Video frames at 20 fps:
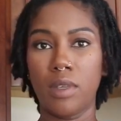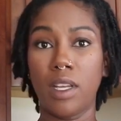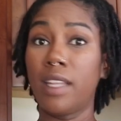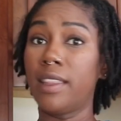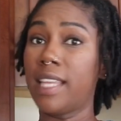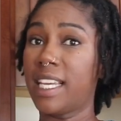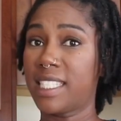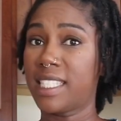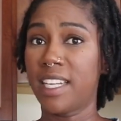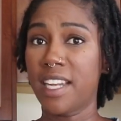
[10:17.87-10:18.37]

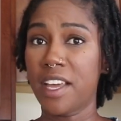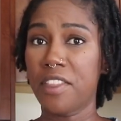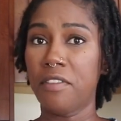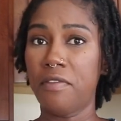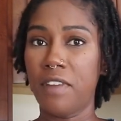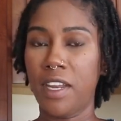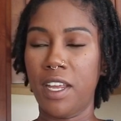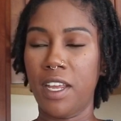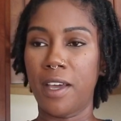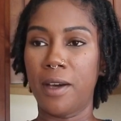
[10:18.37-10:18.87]
That's another
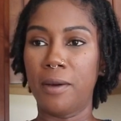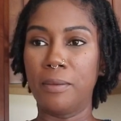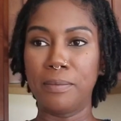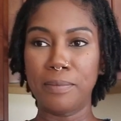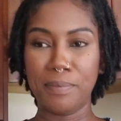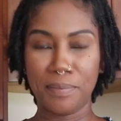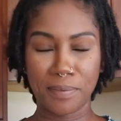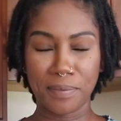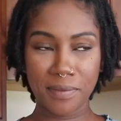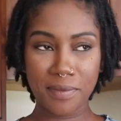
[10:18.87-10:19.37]
video.
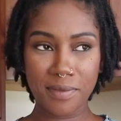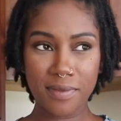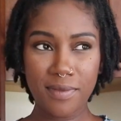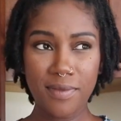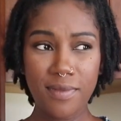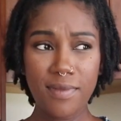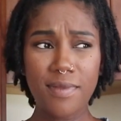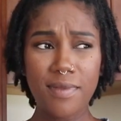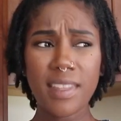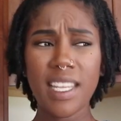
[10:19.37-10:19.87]

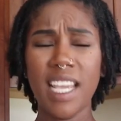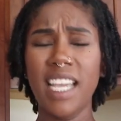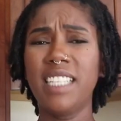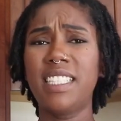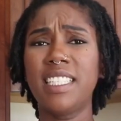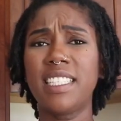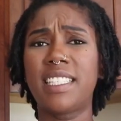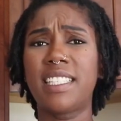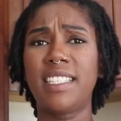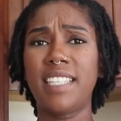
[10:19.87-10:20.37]
It
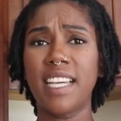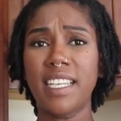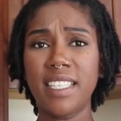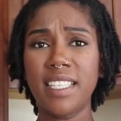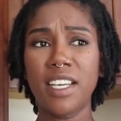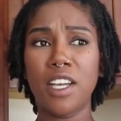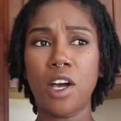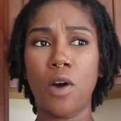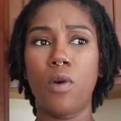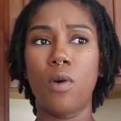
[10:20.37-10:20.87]
just
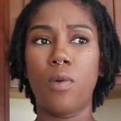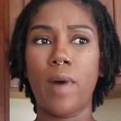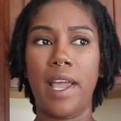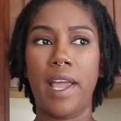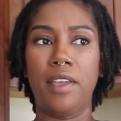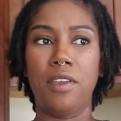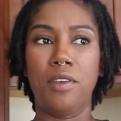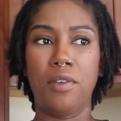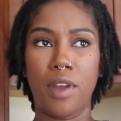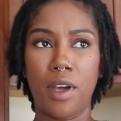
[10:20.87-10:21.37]
doesn't go
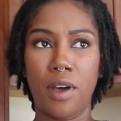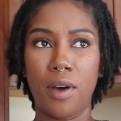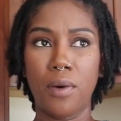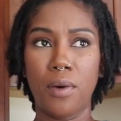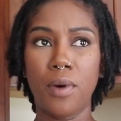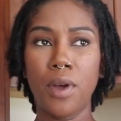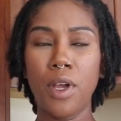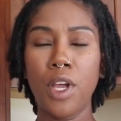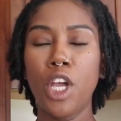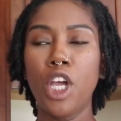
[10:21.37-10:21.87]
away, you
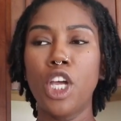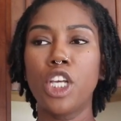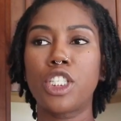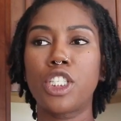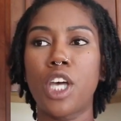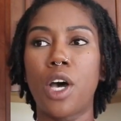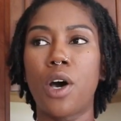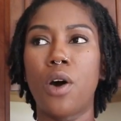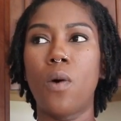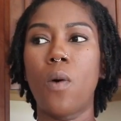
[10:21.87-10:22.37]
know?
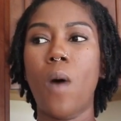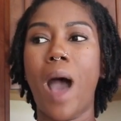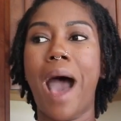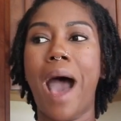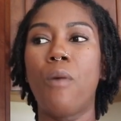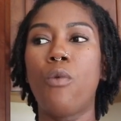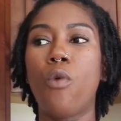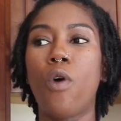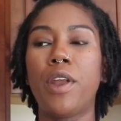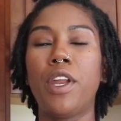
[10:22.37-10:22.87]
So I
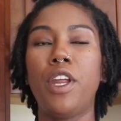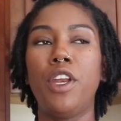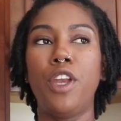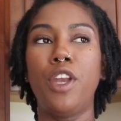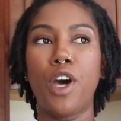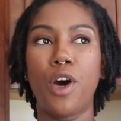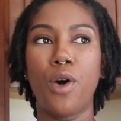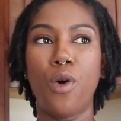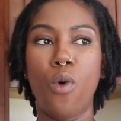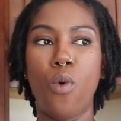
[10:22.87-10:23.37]
want to
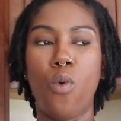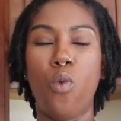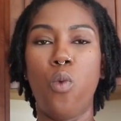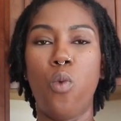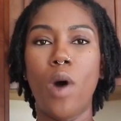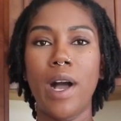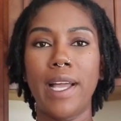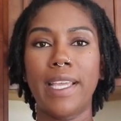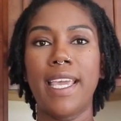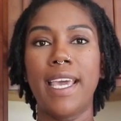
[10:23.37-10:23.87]
know,
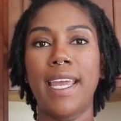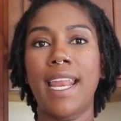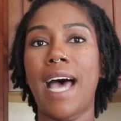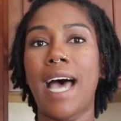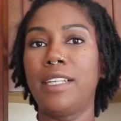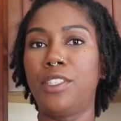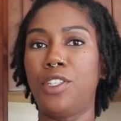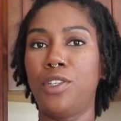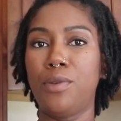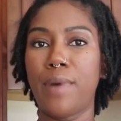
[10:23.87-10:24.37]
what can I
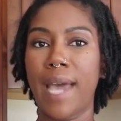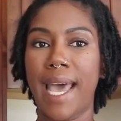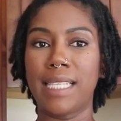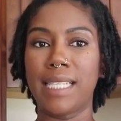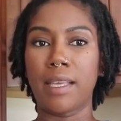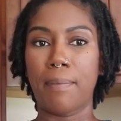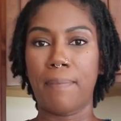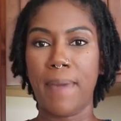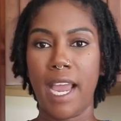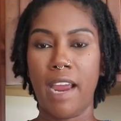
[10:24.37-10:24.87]
do as
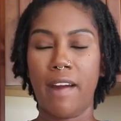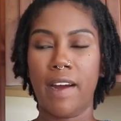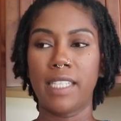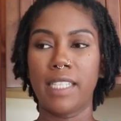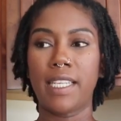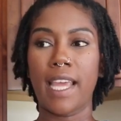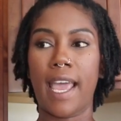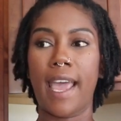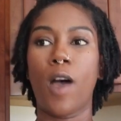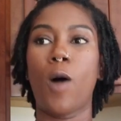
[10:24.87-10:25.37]
a parent
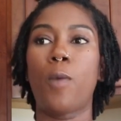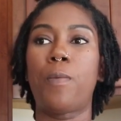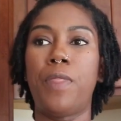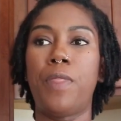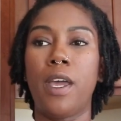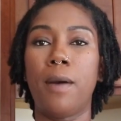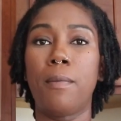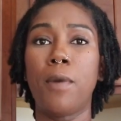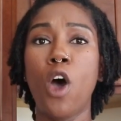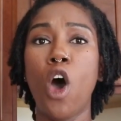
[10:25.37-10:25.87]
to help
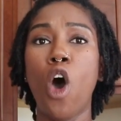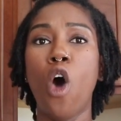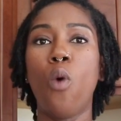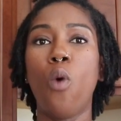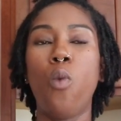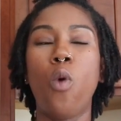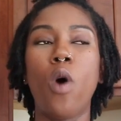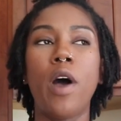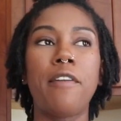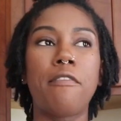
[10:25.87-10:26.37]
them?
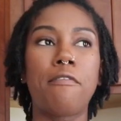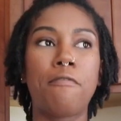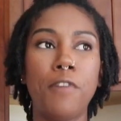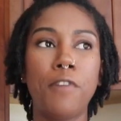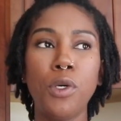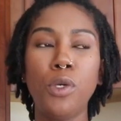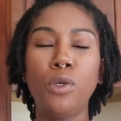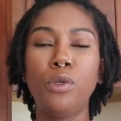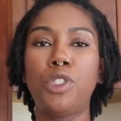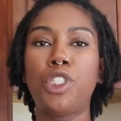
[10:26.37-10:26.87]
What
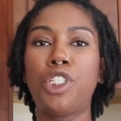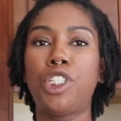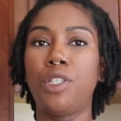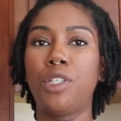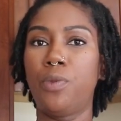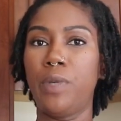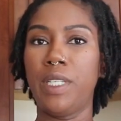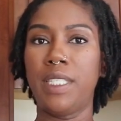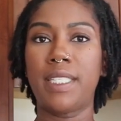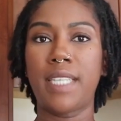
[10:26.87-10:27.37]
food
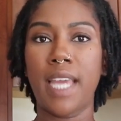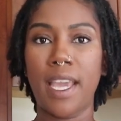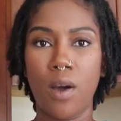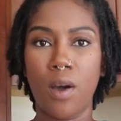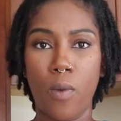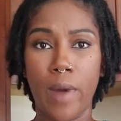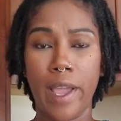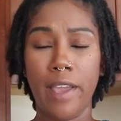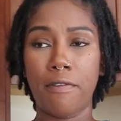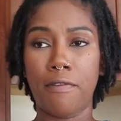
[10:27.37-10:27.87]
should we stay
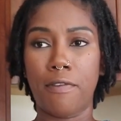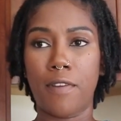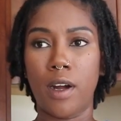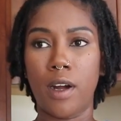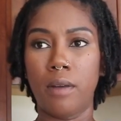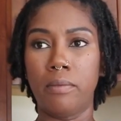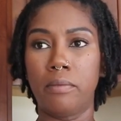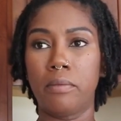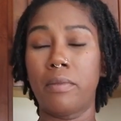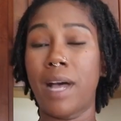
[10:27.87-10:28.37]
away
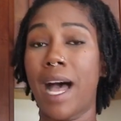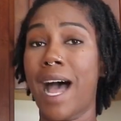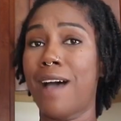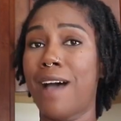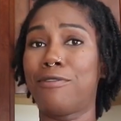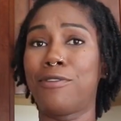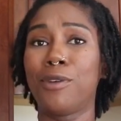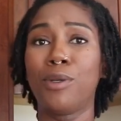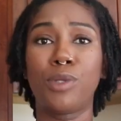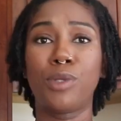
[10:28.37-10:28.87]
from? High
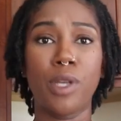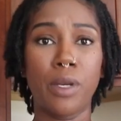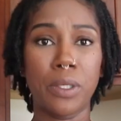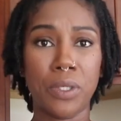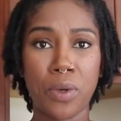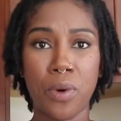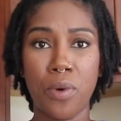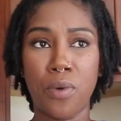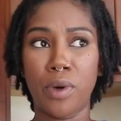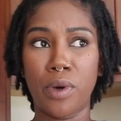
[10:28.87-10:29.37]
fructose
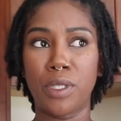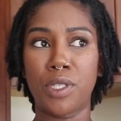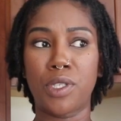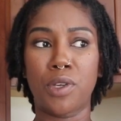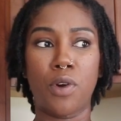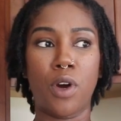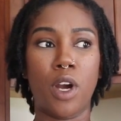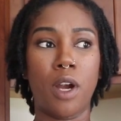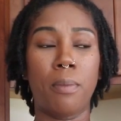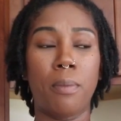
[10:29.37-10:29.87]
corn
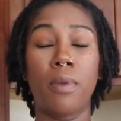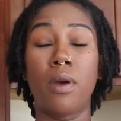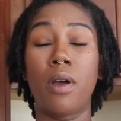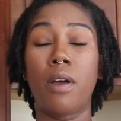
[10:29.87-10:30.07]
syrup,